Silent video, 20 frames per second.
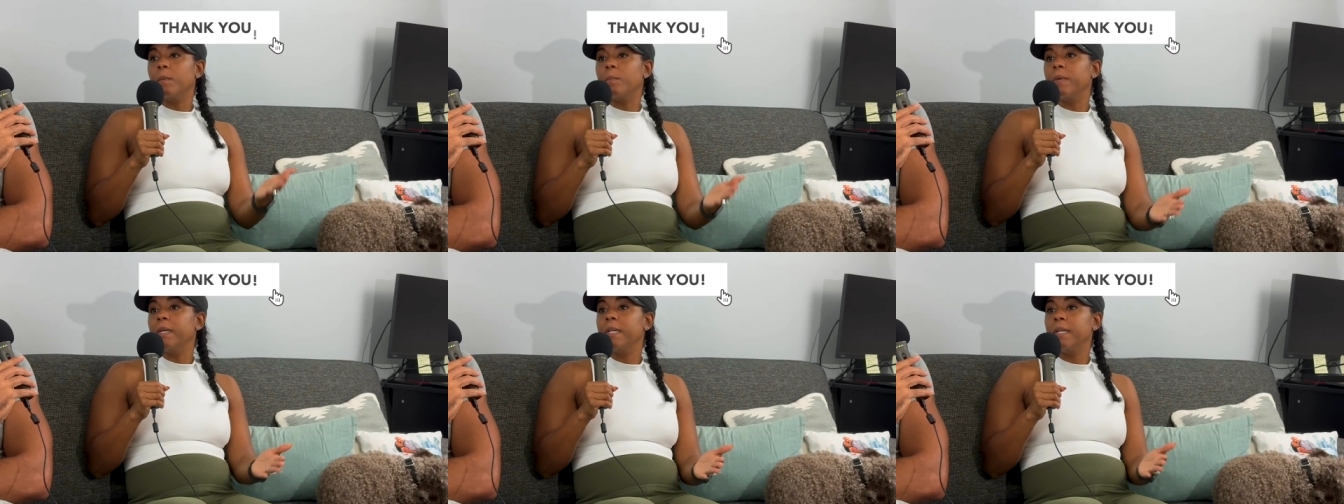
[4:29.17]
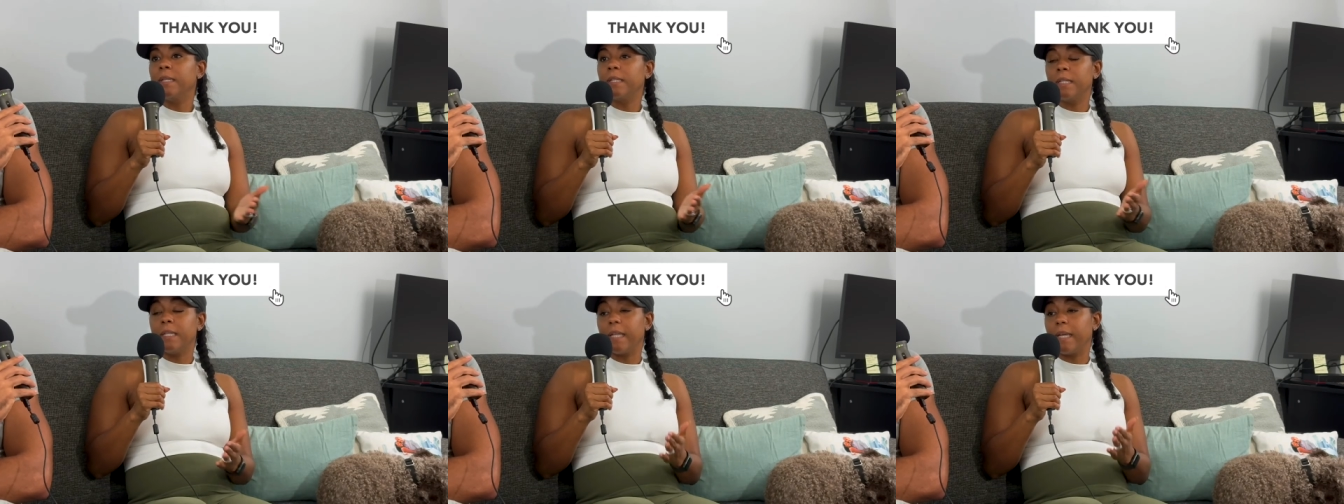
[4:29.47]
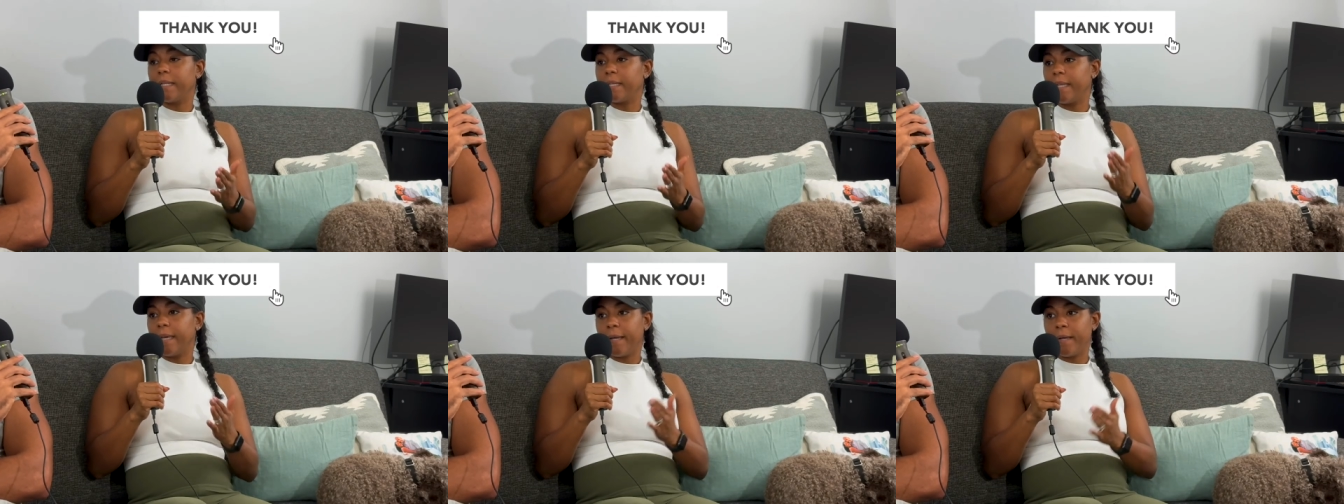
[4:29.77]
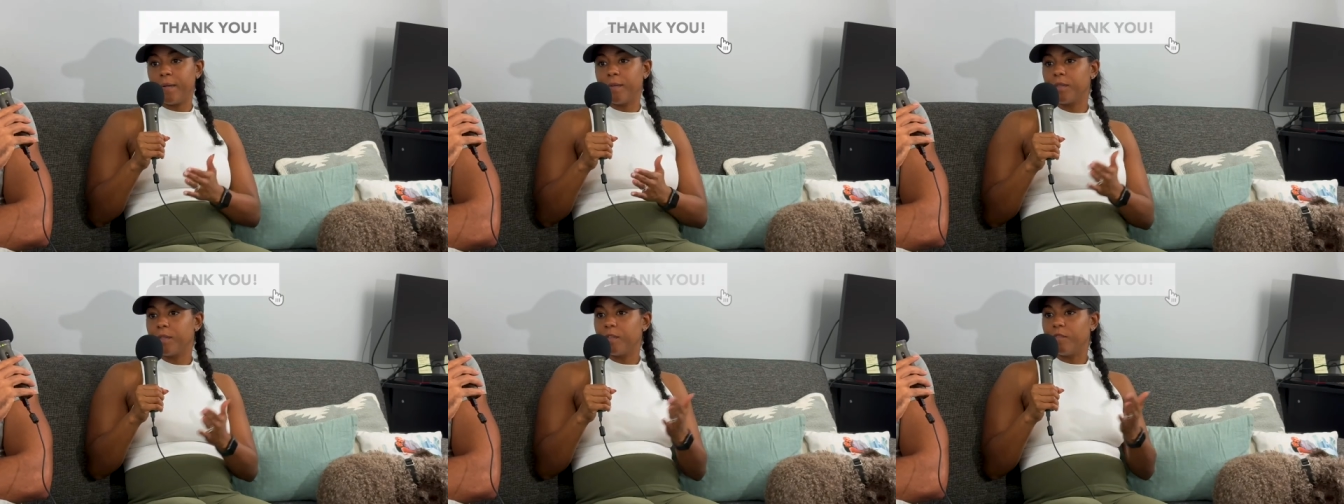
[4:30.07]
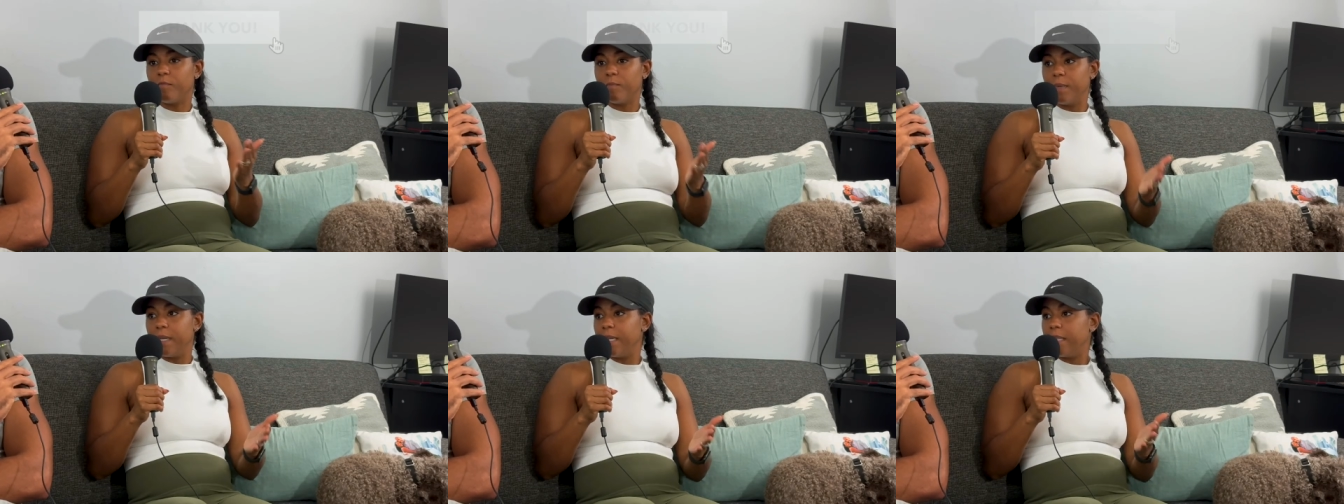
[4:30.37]
immediately like the health
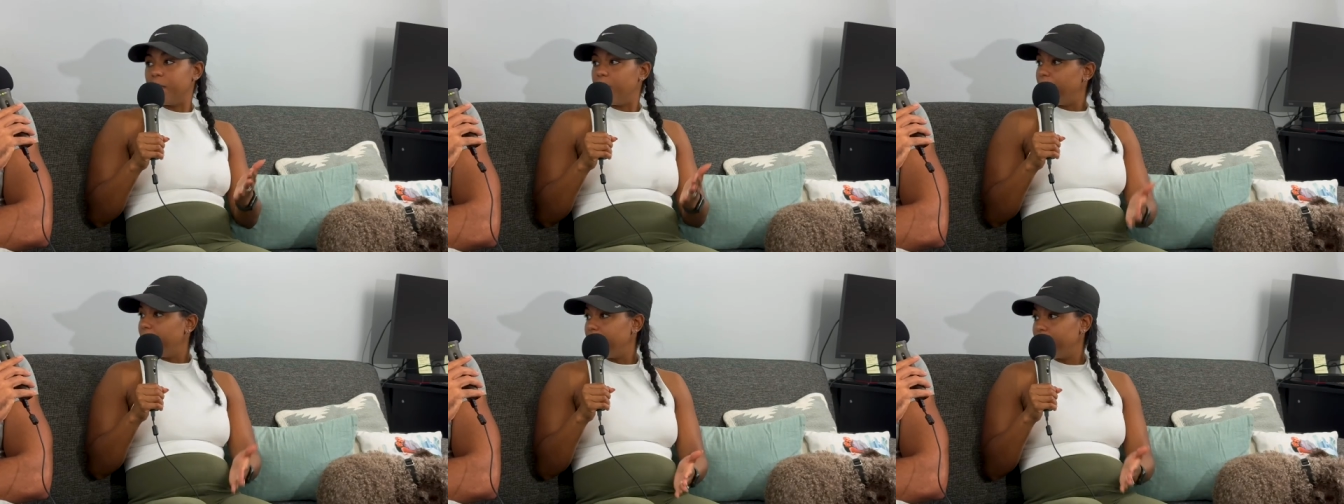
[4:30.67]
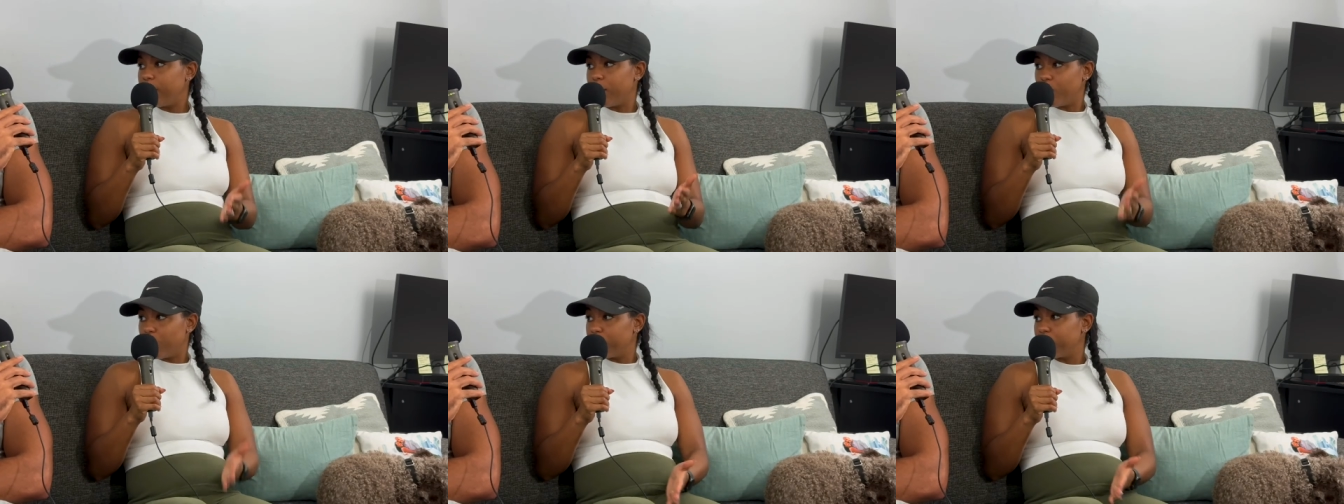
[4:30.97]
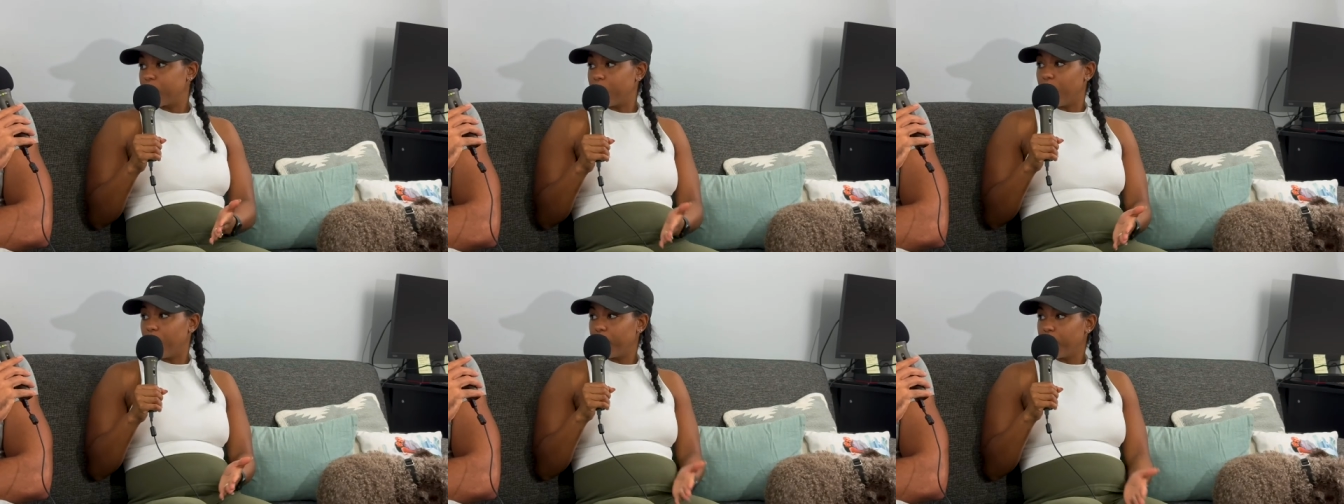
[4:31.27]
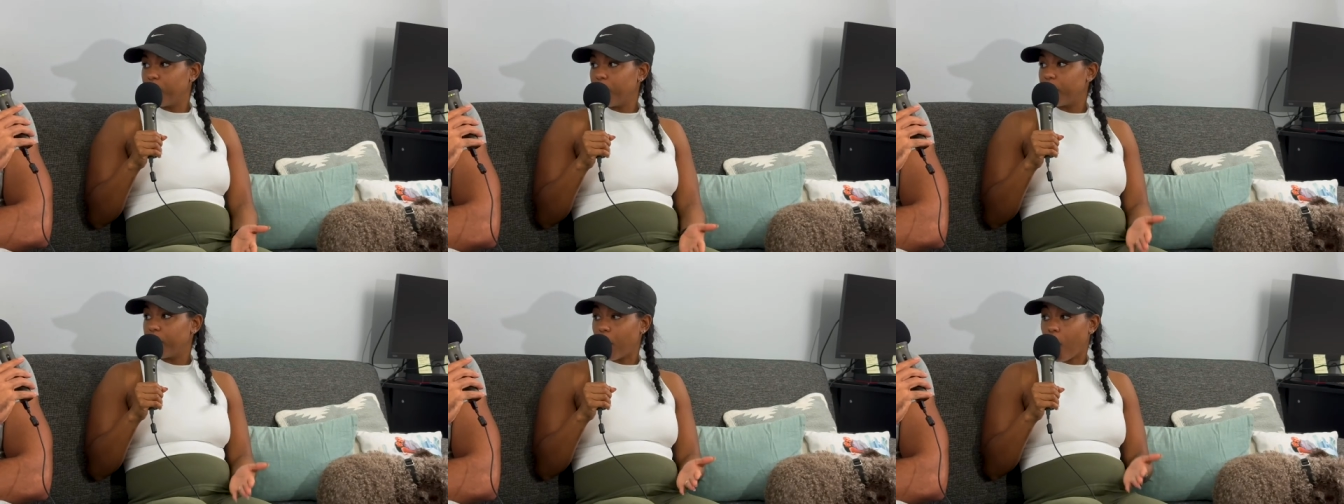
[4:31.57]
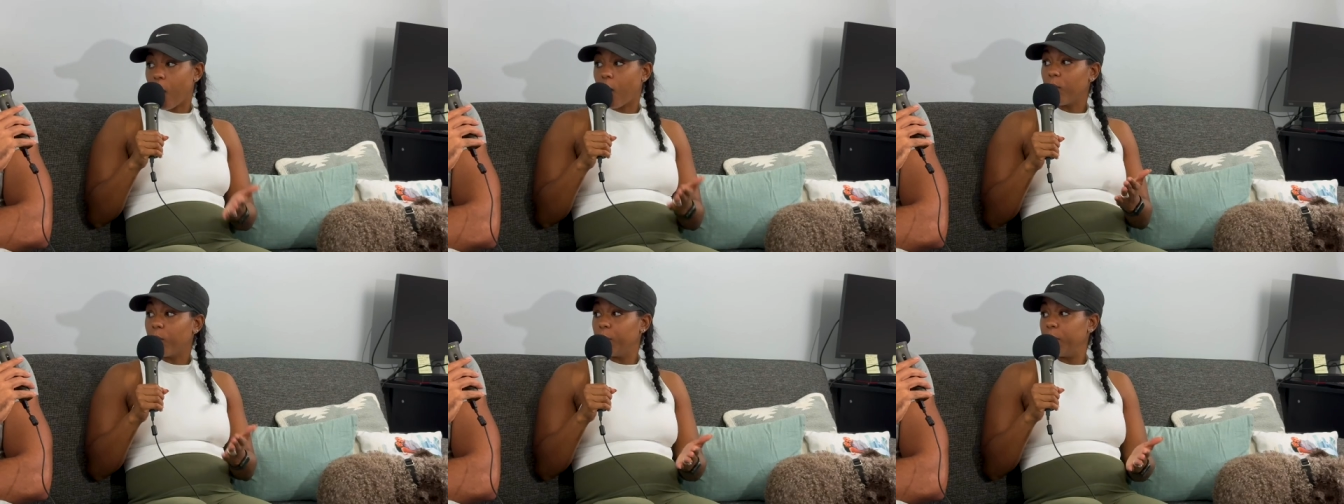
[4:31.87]
of me and the baby what's right. going on
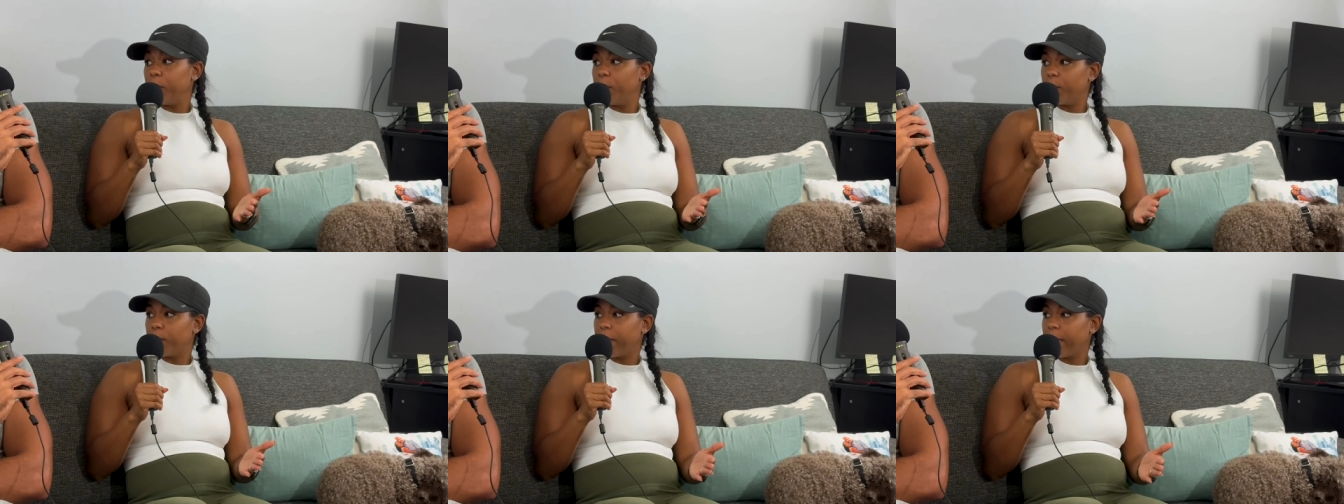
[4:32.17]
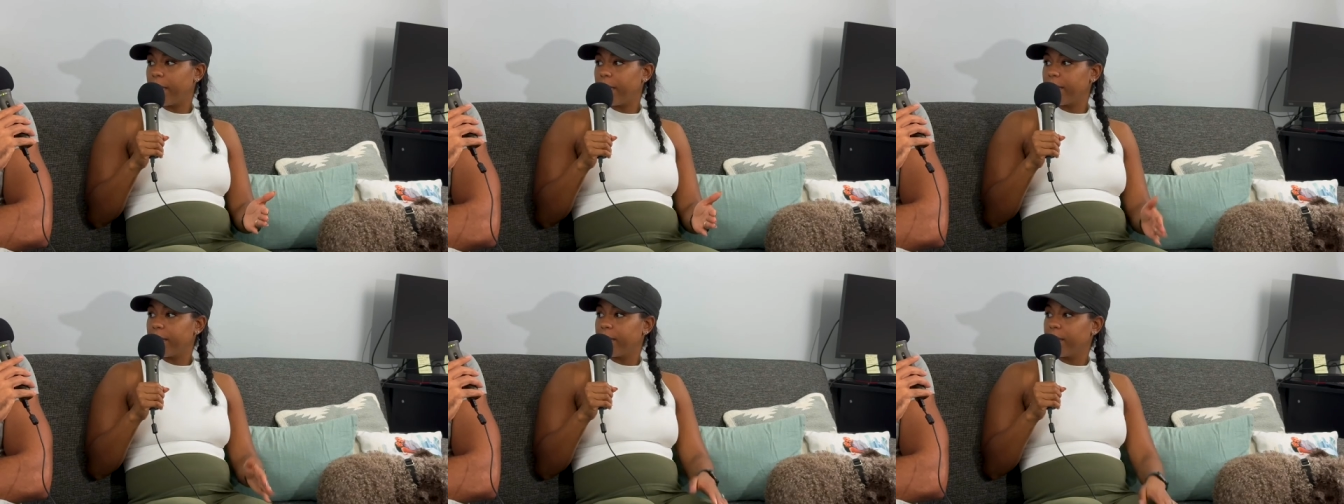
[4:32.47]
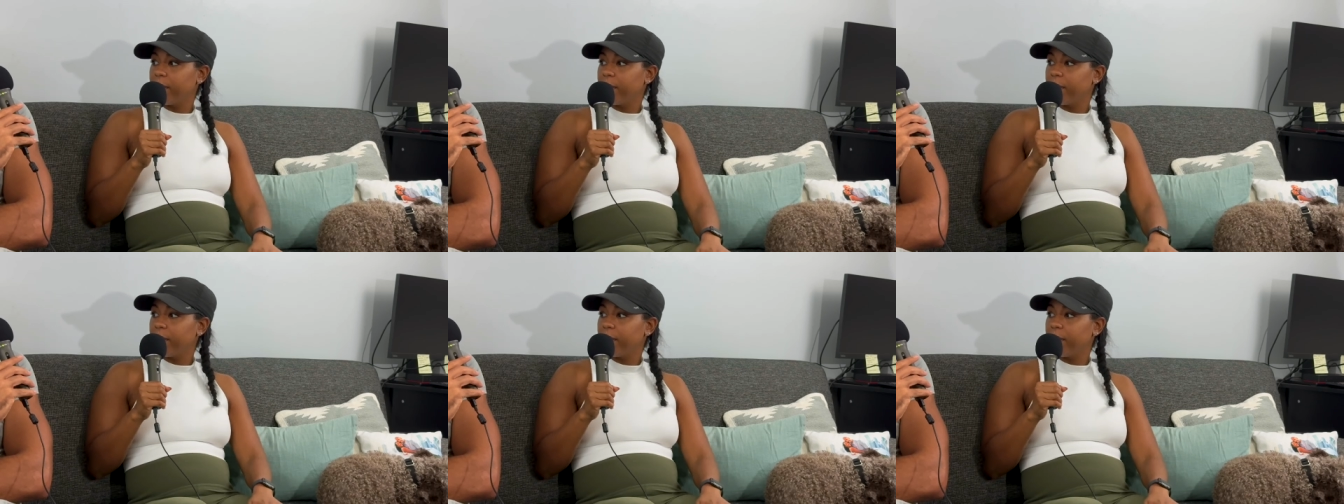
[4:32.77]
are we okay